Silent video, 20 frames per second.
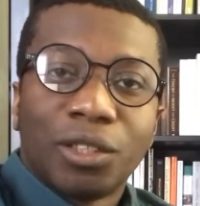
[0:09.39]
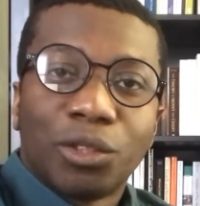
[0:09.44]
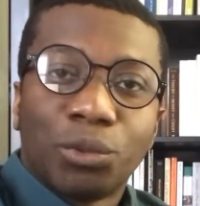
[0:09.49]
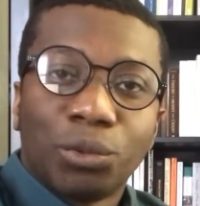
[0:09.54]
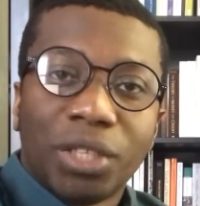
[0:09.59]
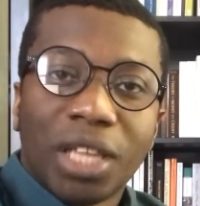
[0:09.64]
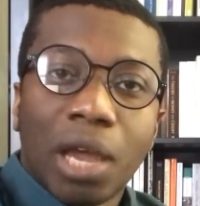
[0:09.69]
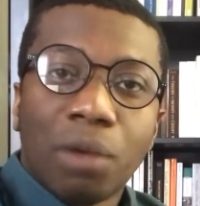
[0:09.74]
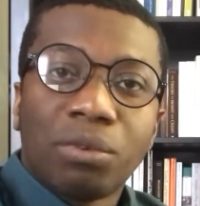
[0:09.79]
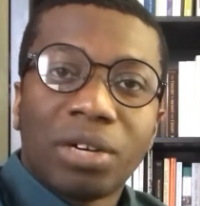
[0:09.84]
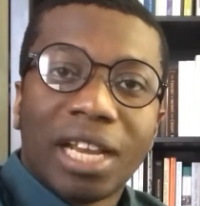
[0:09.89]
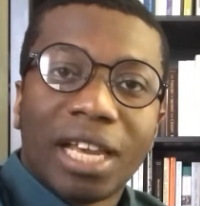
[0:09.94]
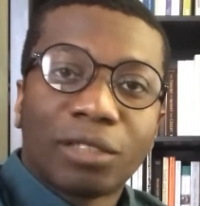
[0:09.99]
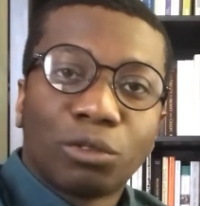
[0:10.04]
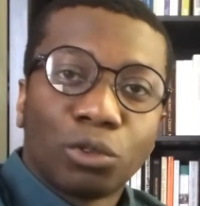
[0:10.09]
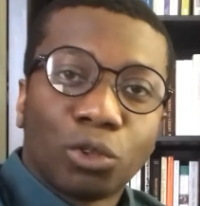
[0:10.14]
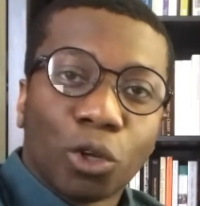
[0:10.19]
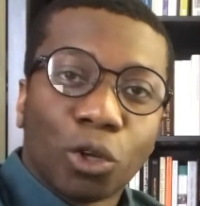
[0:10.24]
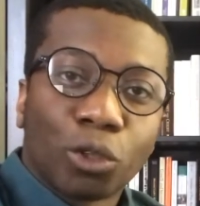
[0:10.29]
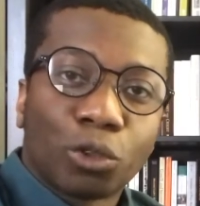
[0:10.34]
Today I would like
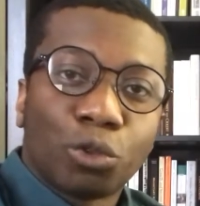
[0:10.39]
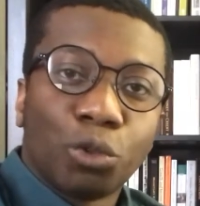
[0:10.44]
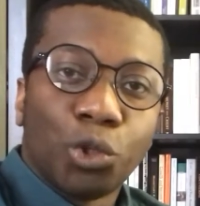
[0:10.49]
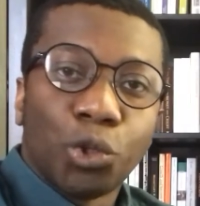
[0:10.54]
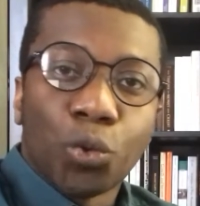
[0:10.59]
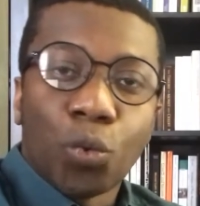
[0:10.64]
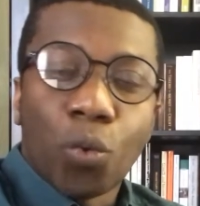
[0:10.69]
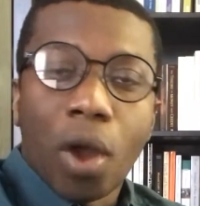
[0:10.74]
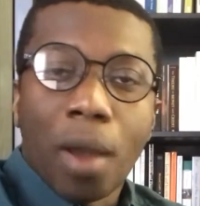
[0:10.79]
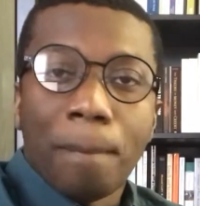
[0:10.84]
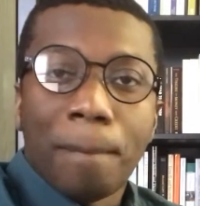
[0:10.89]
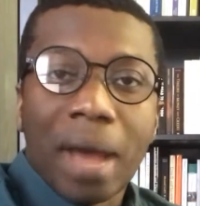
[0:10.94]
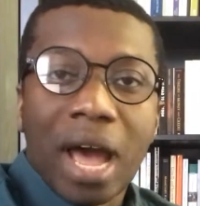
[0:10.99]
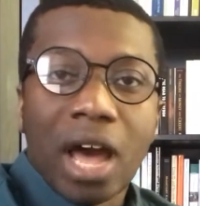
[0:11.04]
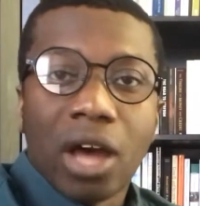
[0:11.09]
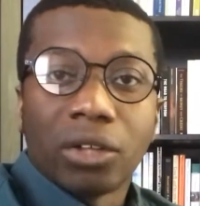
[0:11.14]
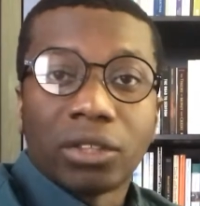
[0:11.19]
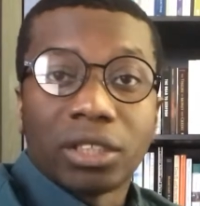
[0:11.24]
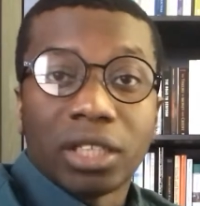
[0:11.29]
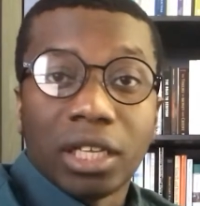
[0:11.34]
to talk to you
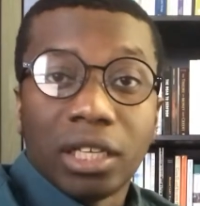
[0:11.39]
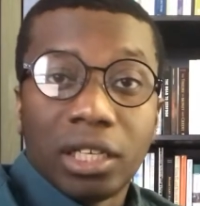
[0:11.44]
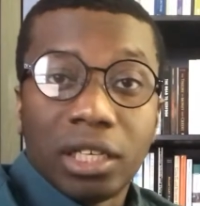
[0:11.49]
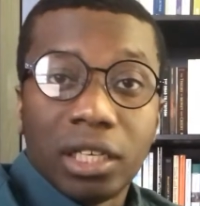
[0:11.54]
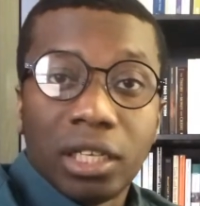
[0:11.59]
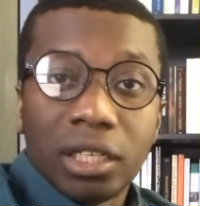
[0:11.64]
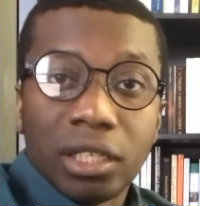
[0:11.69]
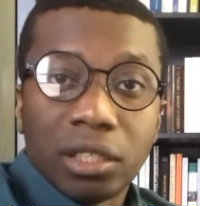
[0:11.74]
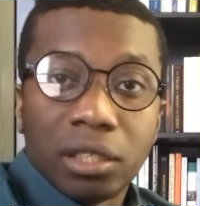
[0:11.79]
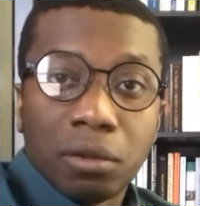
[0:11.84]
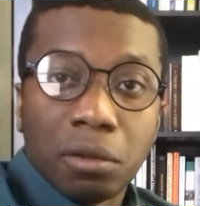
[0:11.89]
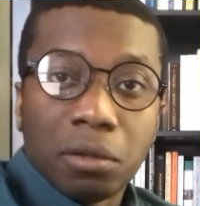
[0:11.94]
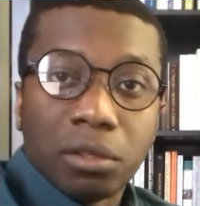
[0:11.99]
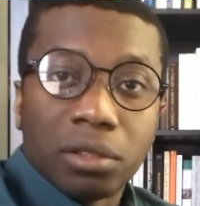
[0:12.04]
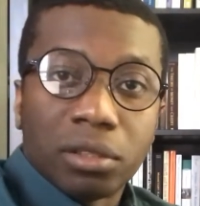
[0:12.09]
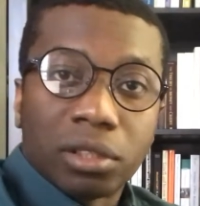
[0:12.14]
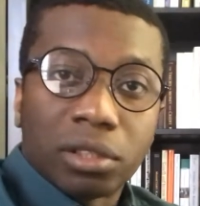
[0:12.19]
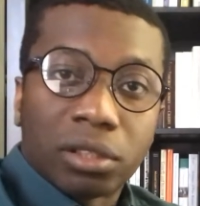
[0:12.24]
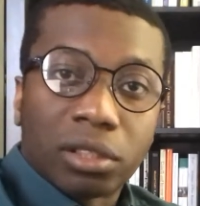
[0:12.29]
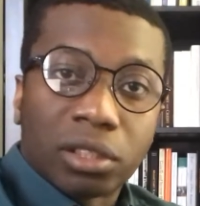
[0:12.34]
about a
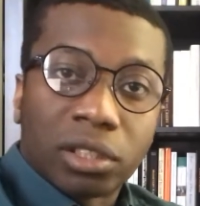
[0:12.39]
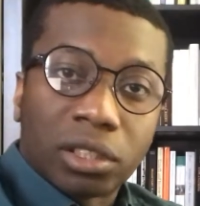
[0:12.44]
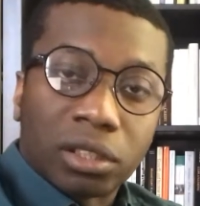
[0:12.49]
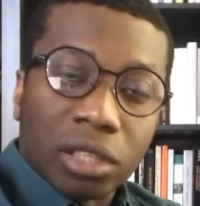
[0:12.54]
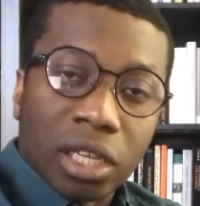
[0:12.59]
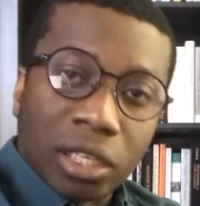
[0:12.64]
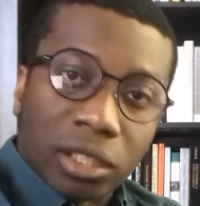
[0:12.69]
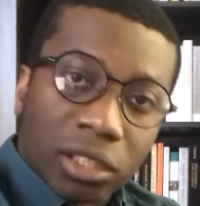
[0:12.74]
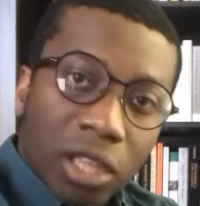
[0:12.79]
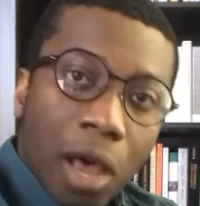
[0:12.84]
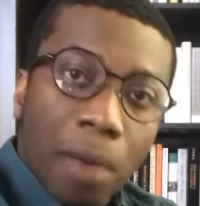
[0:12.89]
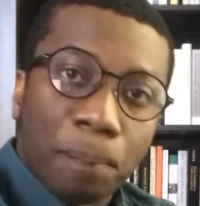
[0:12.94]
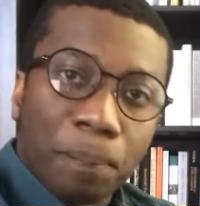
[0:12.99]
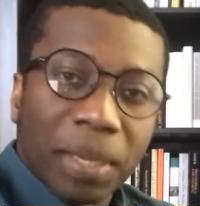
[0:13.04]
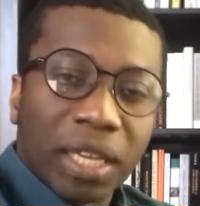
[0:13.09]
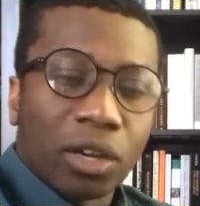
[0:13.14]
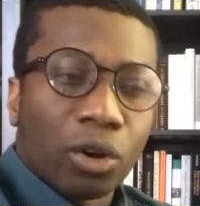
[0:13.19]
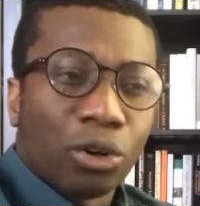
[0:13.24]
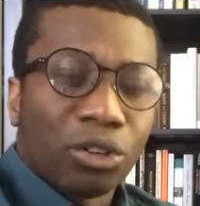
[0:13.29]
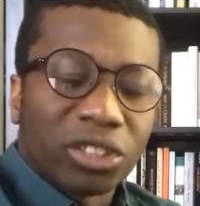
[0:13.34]

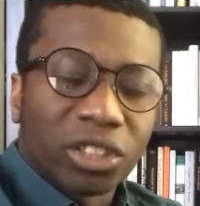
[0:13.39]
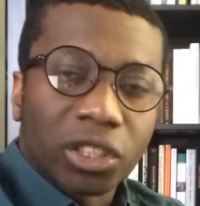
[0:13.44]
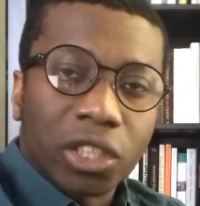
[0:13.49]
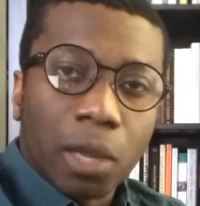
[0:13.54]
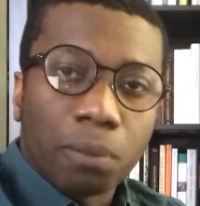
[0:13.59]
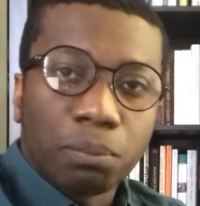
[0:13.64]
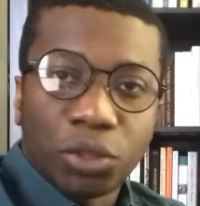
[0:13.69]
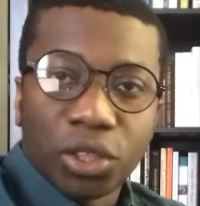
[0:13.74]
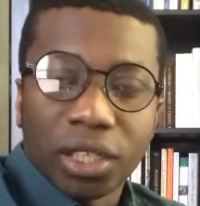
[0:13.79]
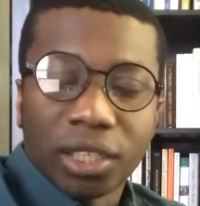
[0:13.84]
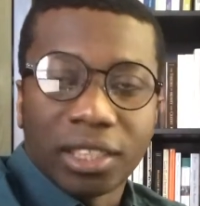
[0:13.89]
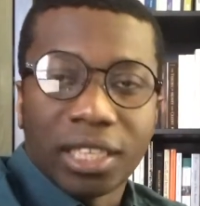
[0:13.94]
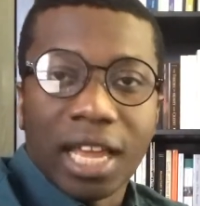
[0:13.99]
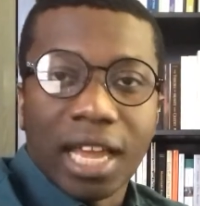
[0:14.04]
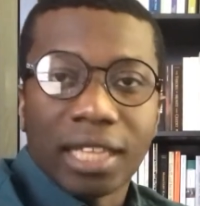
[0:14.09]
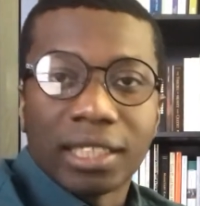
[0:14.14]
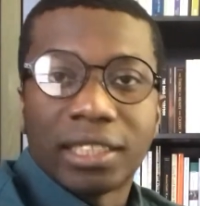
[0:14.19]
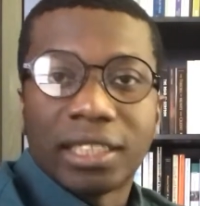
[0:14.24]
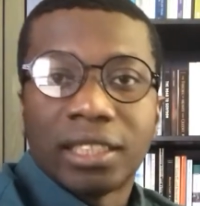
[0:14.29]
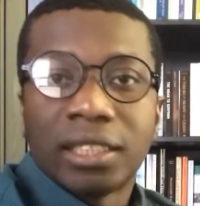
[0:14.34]
topic or a subject
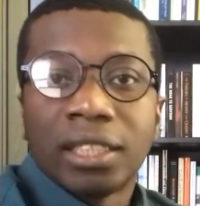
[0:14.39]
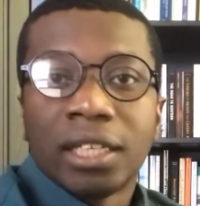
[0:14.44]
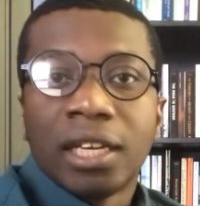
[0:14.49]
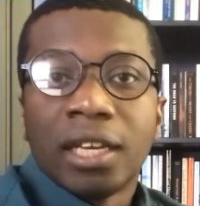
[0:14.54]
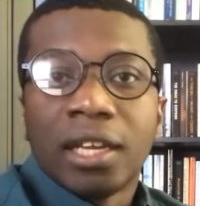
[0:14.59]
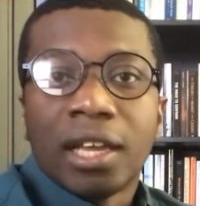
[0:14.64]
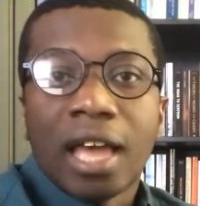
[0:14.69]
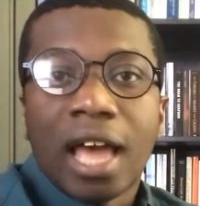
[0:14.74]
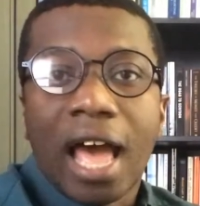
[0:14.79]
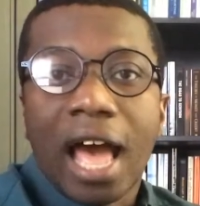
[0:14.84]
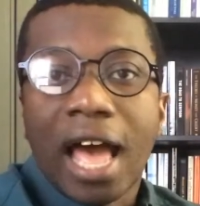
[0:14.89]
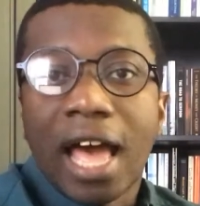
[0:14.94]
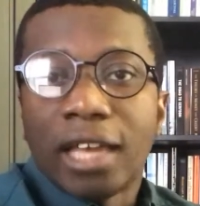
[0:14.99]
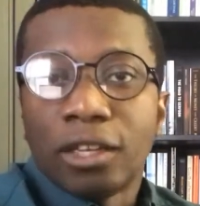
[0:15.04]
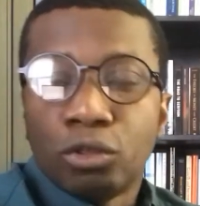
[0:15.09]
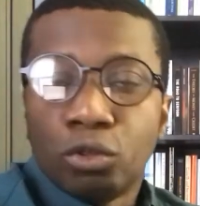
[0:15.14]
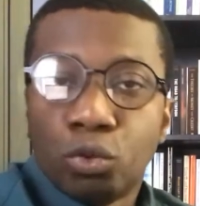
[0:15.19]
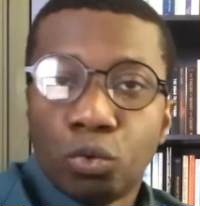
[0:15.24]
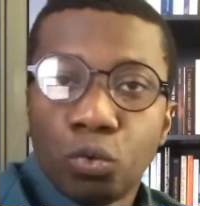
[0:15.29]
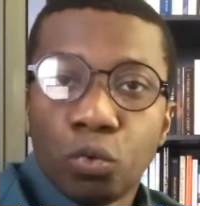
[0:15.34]
that
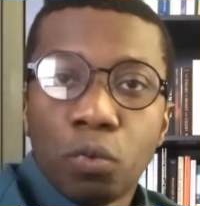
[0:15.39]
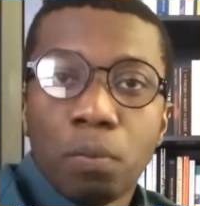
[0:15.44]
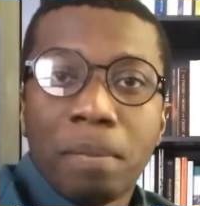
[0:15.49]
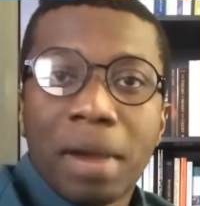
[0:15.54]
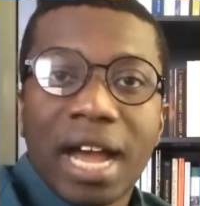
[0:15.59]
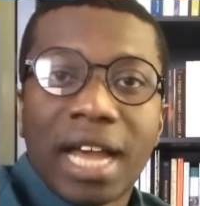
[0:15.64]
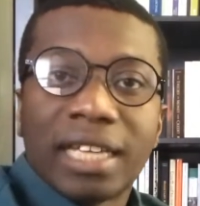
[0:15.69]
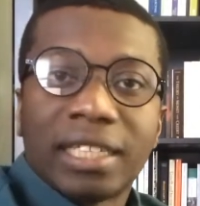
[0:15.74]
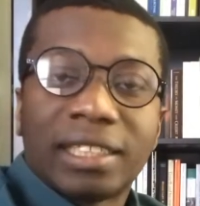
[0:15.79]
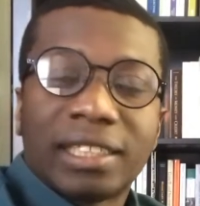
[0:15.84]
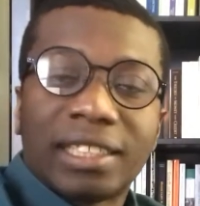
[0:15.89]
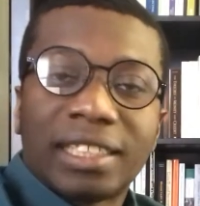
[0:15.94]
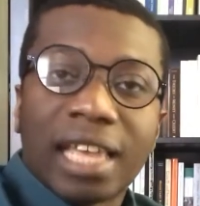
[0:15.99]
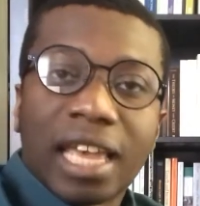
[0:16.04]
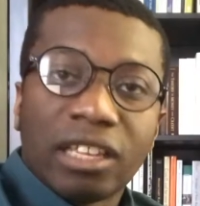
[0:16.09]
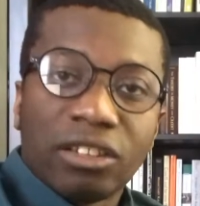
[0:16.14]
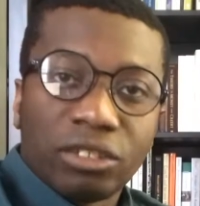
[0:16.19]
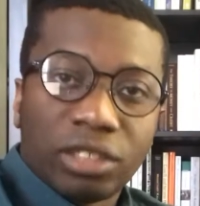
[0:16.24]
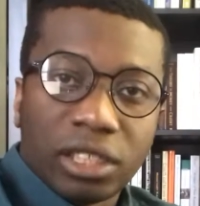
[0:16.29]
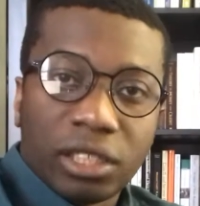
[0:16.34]
I do my
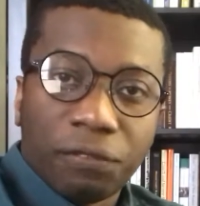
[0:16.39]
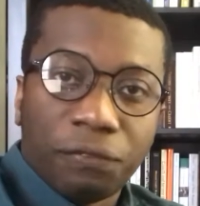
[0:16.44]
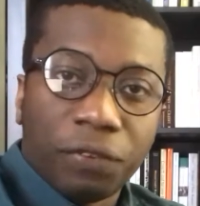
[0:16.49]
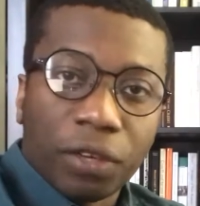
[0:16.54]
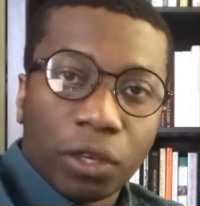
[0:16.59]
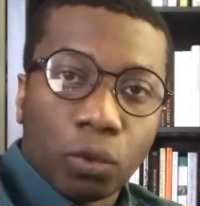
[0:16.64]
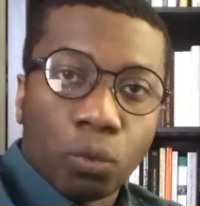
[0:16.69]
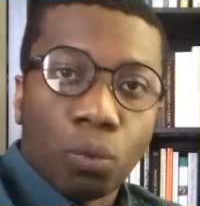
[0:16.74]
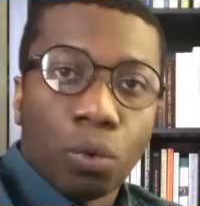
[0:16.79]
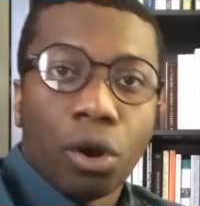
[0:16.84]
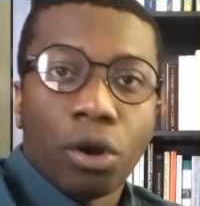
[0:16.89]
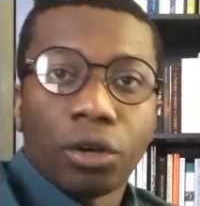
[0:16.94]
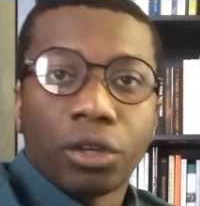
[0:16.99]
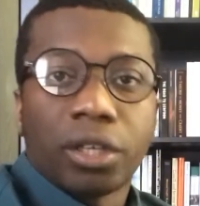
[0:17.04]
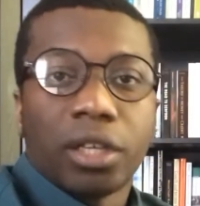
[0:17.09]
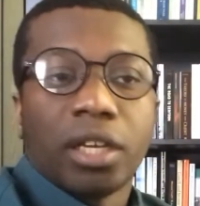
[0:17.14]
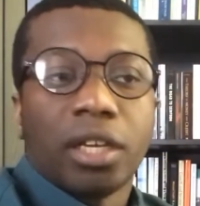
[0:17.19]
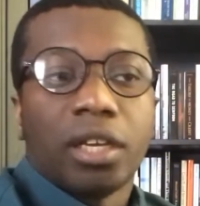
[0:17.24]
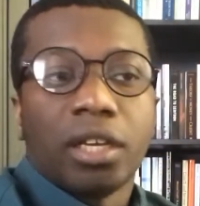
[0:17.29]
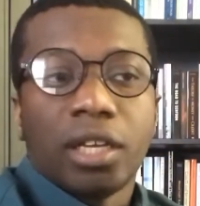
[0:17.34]
scientific work
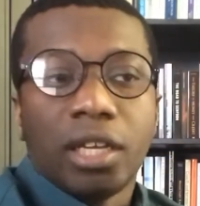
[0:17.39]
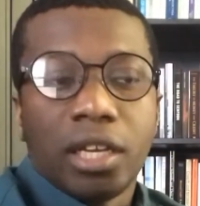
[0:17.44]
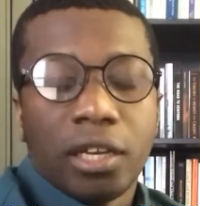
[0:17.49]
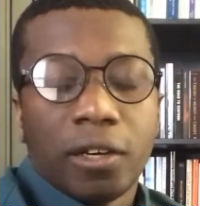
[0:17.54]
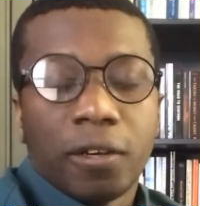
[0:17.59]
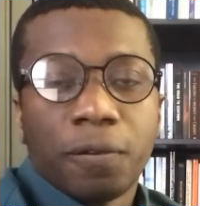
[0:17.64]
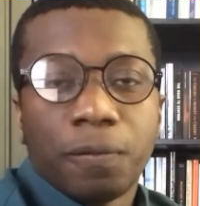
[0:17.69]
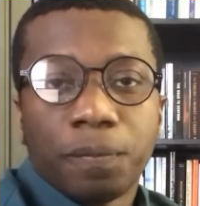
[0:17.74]
in.